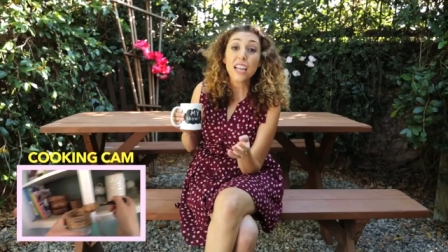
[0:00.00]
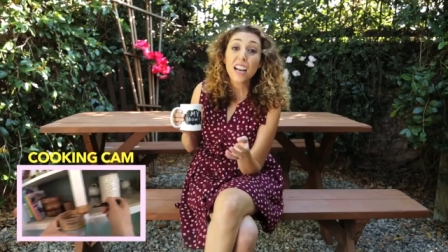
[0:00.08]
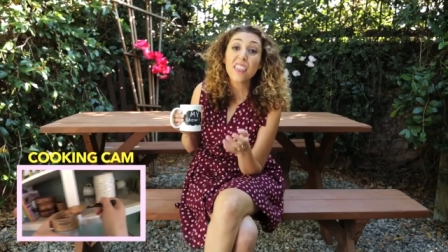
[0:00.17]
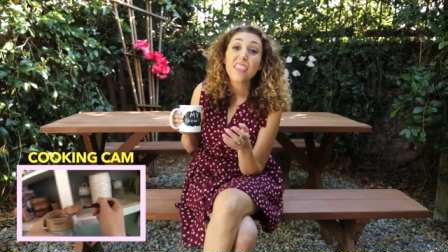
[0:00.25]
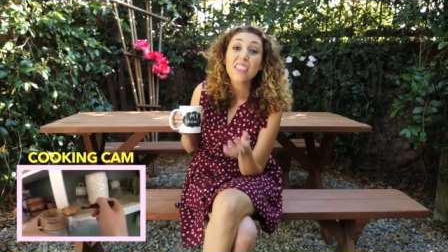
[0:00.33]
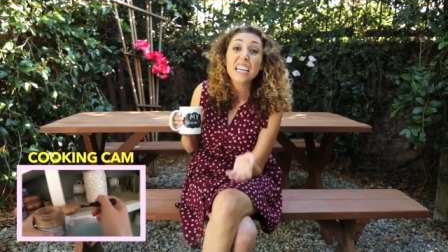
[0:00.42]
a
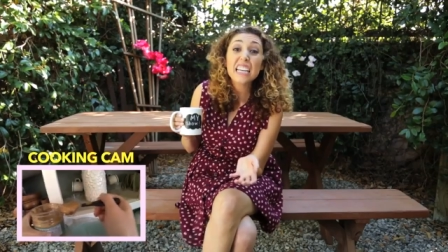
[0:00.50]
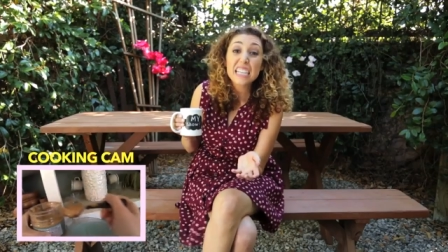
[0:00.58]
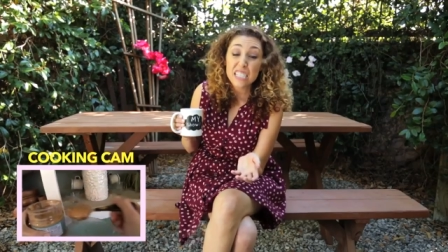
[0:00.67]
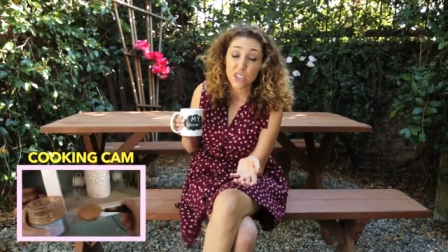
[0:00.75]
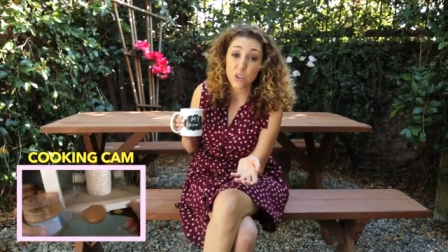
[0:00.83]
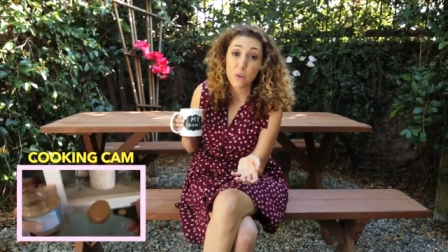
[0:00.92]
lot of
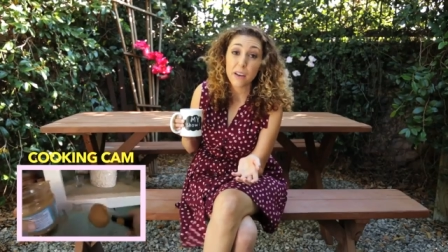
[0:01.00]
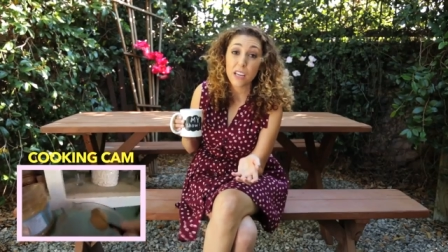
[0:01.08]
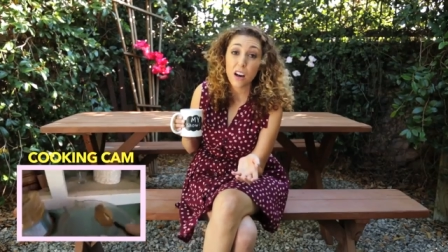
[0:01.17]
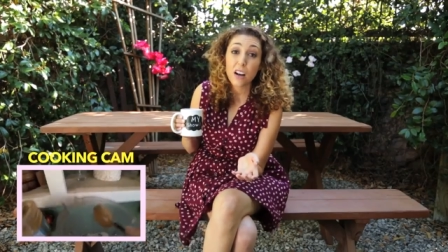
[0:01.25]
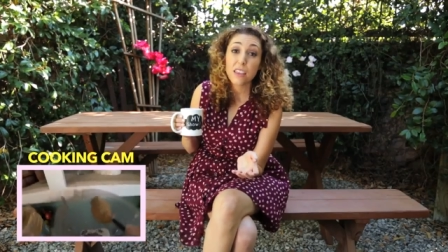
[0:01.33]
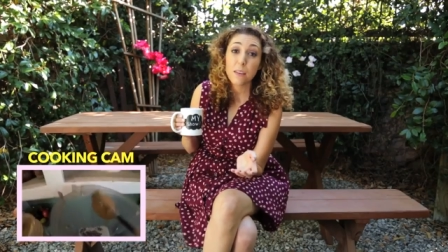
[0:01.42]
things going
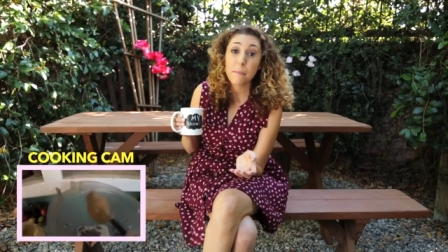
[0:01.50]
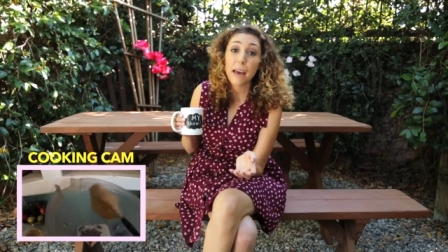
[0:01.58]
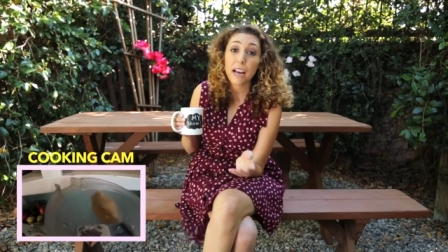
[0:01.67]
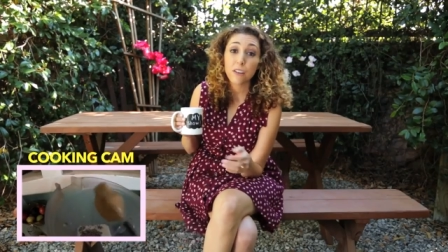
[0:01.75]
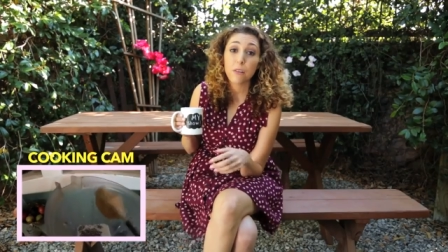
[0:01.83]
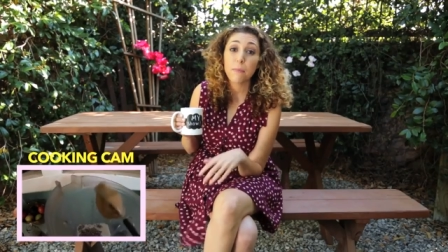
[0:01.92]
on in the
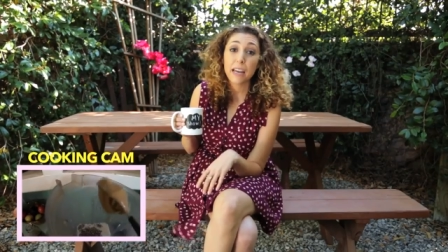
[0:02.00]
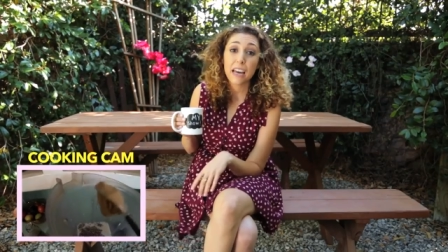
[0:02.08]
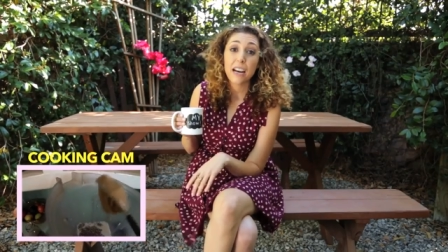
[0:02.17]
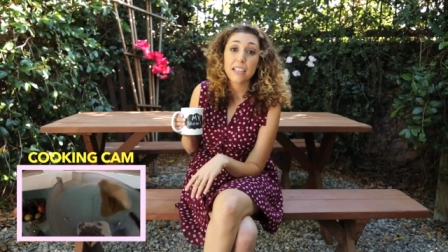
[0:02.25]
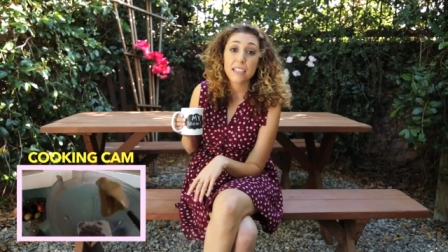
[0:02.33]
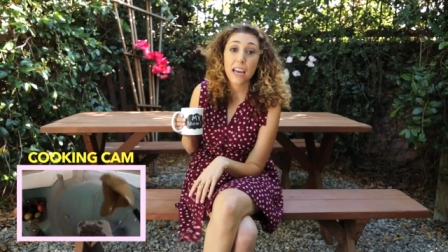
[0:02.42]

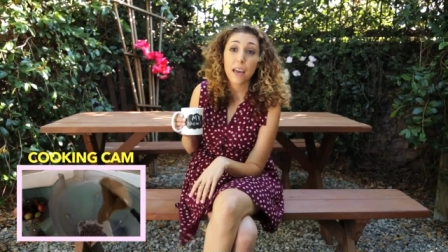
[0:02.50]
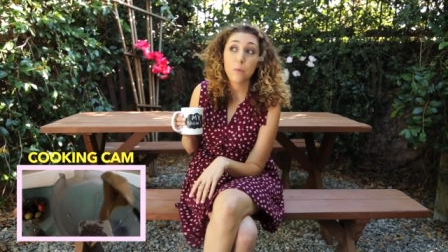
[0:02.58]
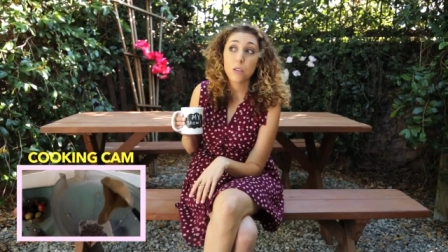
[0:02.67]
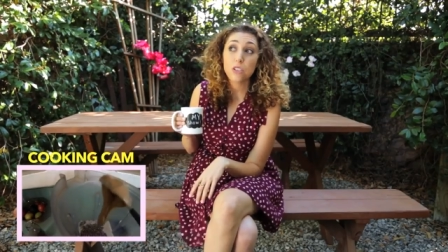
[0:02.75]
macrobiotic diet,